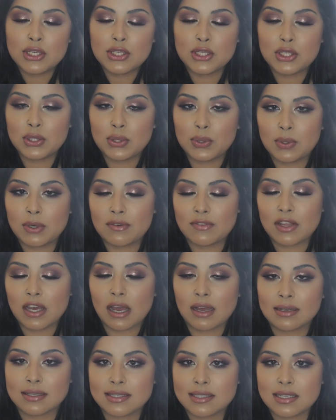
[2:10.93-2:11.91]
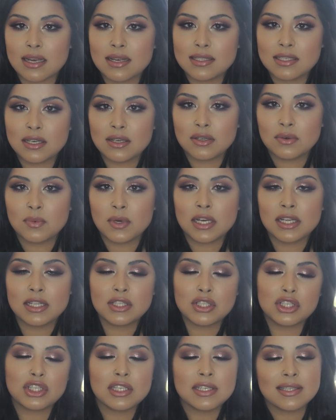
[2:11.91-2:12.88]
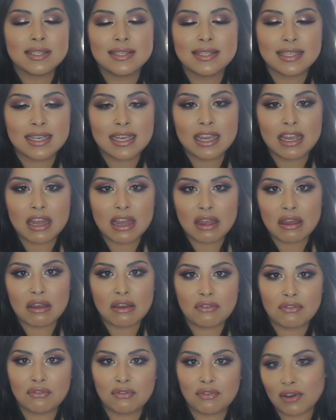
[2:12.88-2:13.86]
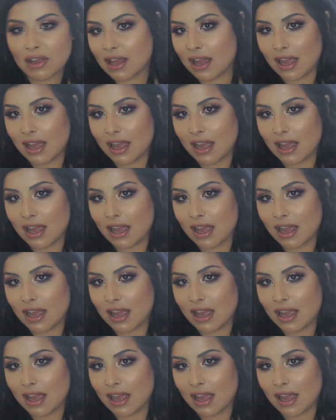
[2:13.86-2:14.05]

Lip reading: 2 of the Anastasia ones just to see if,